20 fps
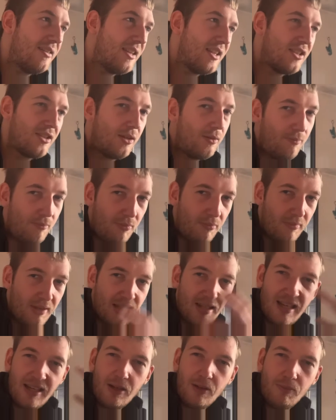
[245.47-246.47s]
it's all it's
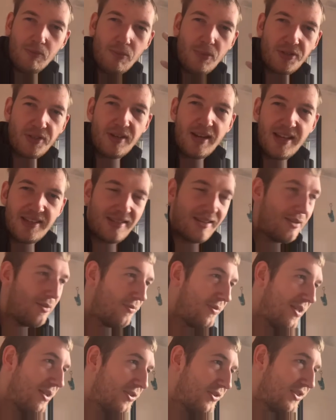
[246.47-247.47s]
like on modernising and
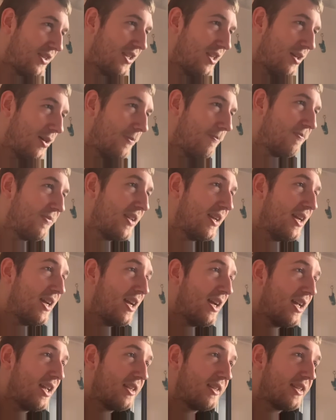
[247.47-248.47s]
fails. You know,
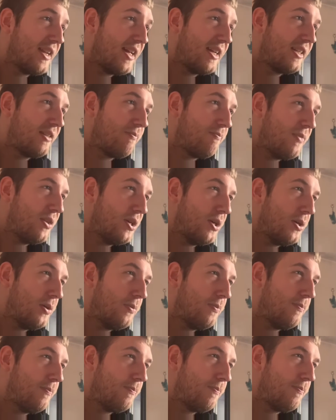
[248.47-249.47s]
it's like you know,
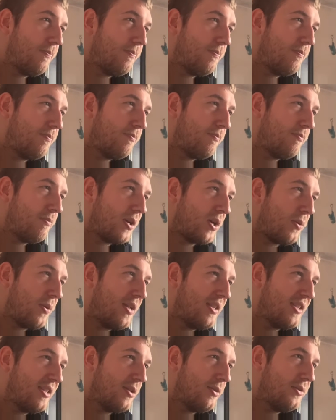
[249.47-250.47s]

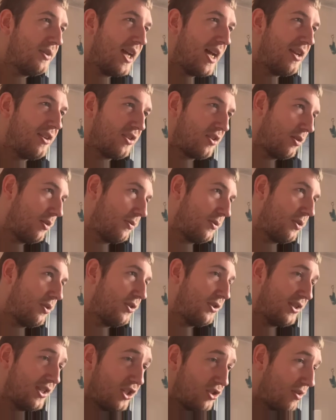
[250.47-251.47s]
McQueen's an old dinosaur. Of
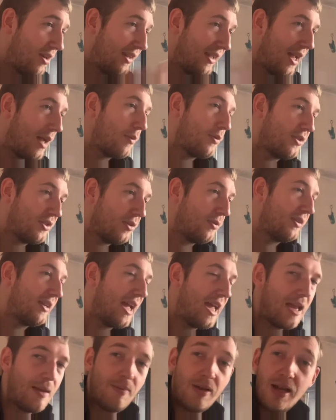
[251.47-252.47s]
course, he's trying to get up his own
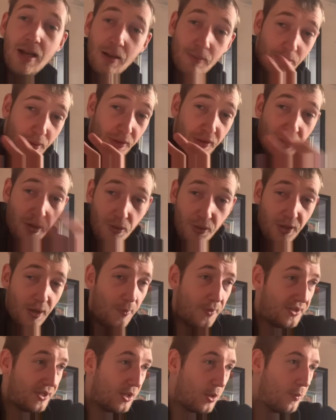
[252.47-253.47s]
game, but all the
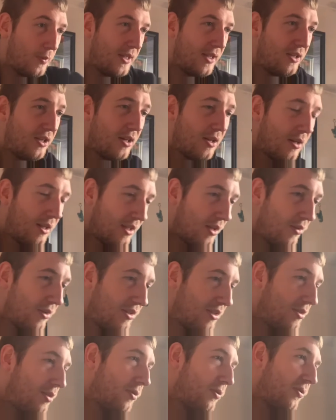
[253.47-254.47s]
newcomers are coming in. You know, like all
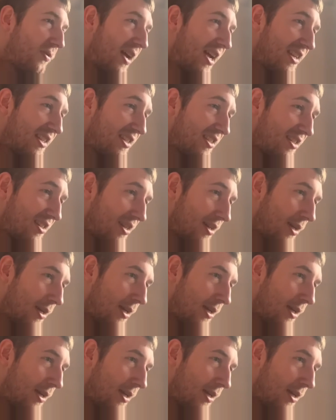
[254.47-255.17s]
these new fast,